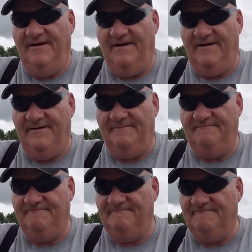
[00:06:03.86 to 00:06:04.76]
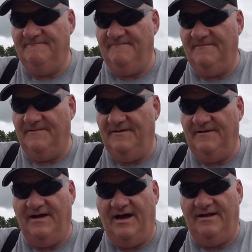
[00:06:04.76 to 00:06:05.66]
Uh,
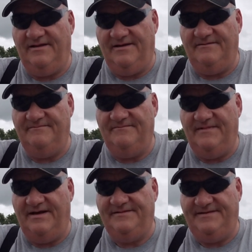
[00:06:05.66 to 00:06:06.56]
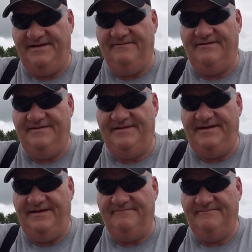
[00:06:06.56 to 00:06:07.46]
I'll uh, I'll see you when I see
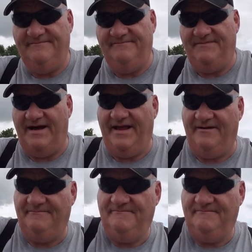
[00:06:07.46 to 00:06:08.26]
you. Bye now.